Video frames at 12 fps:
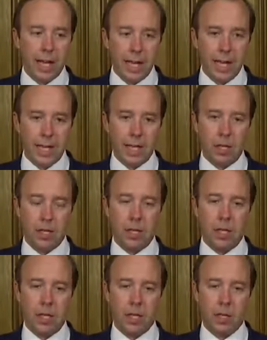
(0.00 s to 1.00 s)
clearly
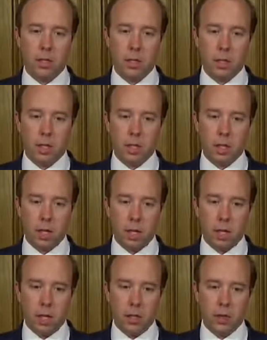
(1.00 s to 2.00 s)
the
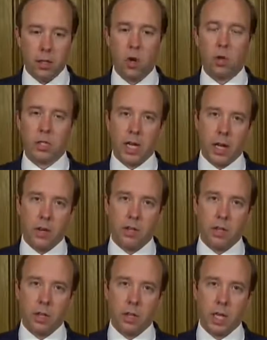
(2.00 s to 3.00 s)

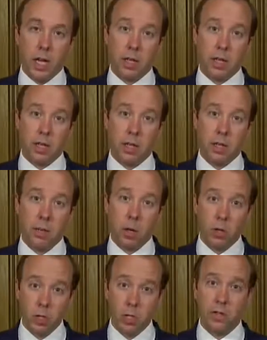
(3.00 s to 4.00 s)
lockdown has had a
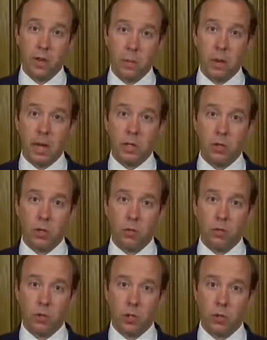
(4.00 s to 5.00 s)
positive impact
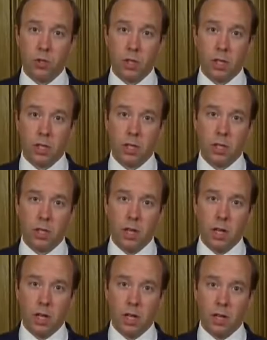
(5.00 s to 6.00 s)
on reducing
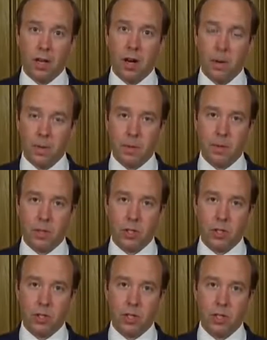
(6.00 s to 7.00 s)
carbon
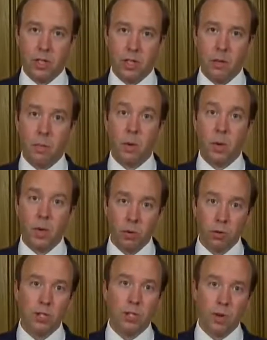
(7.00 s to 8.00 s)
emissions. But we
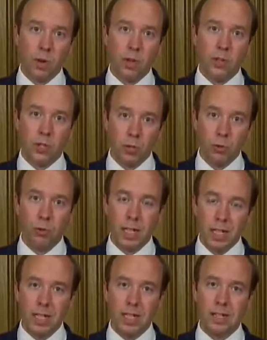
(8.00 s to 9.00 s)
also do
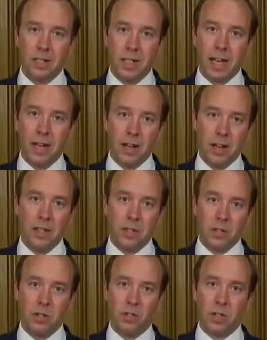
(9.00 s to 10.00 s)
need an airline
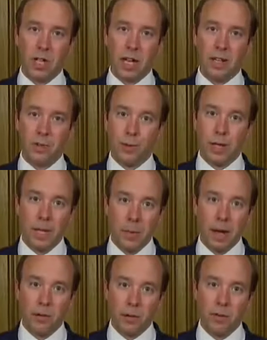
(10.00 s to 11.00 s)
industry as we
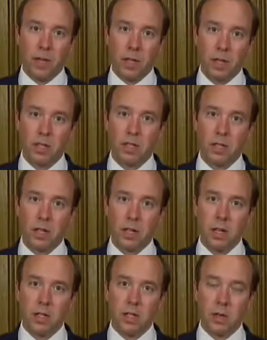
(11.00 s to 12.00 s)
come out of this
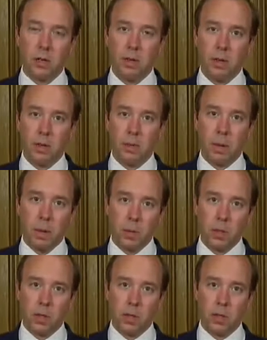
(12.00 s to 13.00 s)
so that
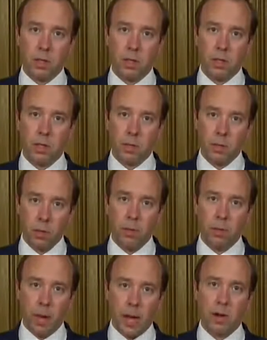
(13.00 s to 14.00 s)
people can
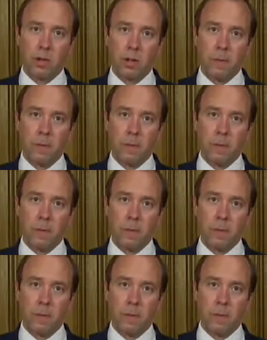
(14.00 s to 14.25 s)
move about.